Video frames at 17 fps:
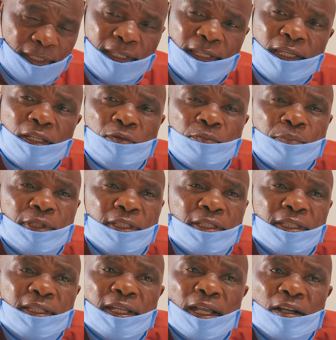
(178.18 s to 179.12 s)

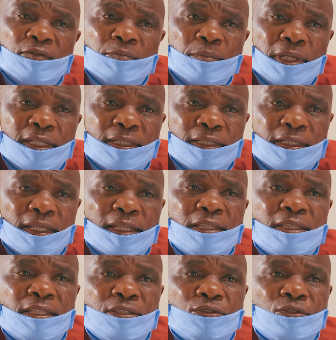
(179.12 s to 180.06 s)
helping the government
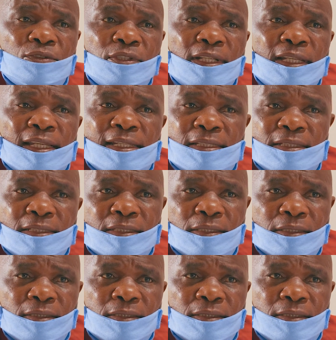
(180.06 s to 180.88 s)
and the society,